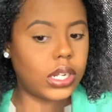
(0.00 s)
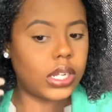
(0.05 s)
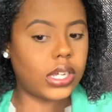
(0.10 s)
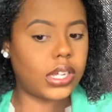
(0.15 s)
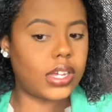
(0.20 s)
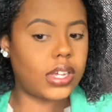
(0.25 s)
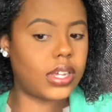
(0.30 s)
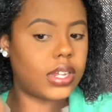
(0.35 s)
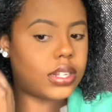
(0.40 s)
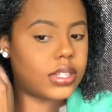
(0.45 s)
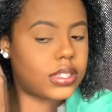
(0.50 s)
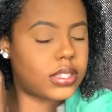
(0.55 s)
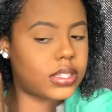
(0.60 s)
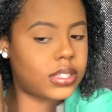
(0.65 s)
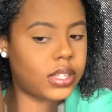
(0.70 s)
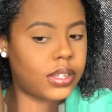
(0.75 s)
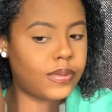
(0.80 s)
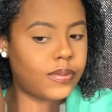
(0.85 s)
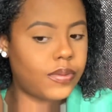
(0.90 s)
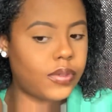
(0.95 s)
and
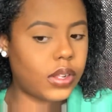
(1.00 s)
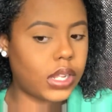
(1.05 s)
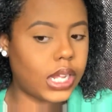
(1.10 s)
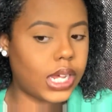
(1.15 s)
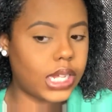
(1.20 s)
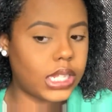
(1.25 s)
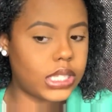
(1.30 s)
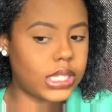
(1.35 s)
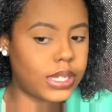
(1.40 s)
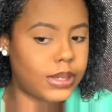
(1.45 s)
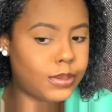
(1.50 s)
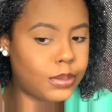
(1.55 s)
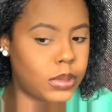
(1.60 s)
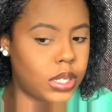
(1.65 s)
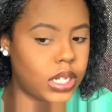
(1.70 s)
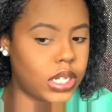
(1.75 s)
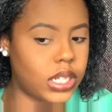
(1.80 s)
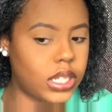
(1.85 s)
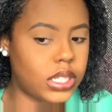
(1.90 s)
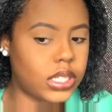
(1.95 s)
sit for like 10
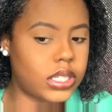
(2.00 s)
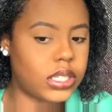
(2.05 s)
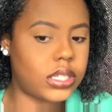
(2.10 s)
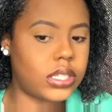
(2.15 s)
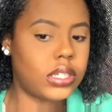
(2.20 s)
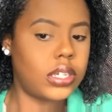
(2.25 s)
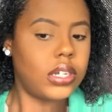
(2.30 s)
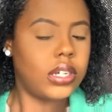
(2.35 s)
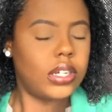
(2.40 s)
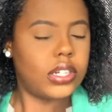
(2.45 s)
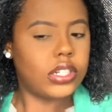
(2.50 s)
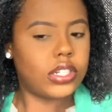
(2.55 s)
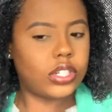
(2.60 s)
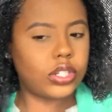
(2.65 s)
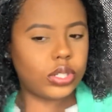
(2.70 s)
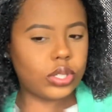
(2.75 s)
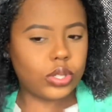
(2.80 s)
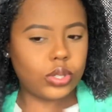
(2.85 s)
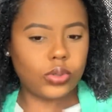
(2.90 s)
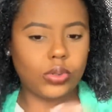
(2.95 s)
minutes
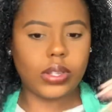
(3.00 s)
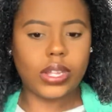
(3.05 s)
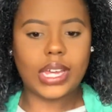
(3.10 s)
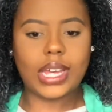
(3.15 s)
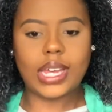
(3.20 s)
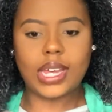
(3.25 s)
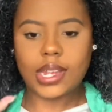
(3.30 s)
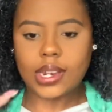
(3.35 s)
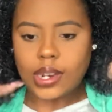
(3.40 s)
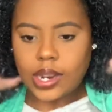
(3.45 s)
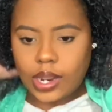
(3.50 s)
just so that